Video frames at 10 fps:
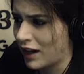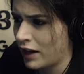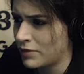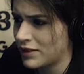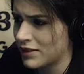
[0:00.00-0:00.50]

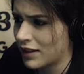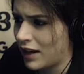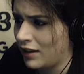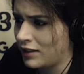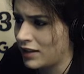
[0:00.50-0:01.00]
Hybris is a
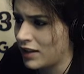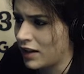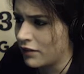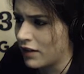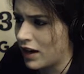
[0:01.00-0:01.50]
colony
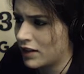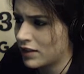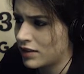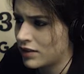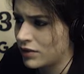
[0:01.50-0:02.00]
of
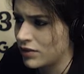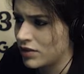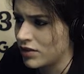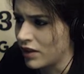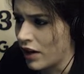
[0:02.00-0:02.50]

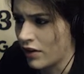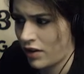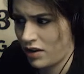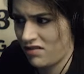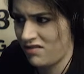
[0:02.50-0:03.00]

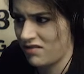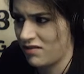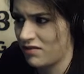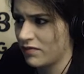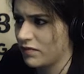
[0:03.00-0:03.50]
octogenarians?